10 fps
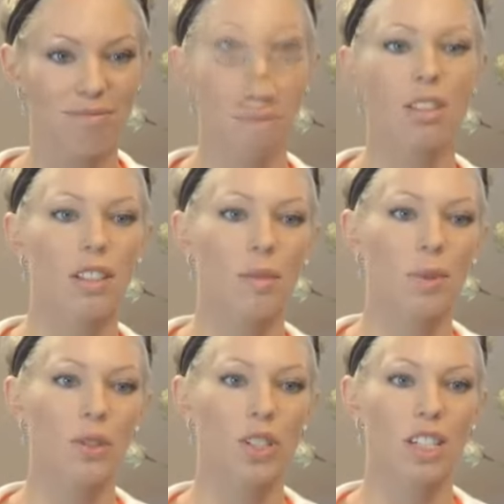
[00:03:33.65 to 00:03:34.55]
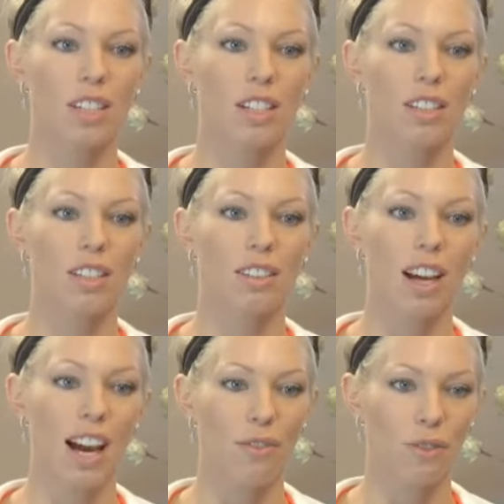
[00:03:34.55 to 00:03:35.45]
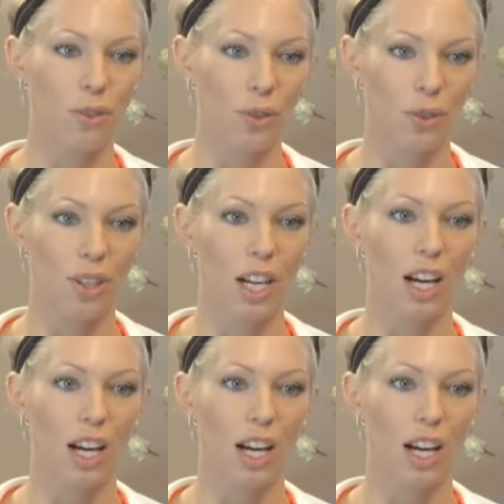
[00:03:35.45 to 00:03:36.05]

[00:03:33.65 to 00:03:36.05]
Since I'm interested in live food,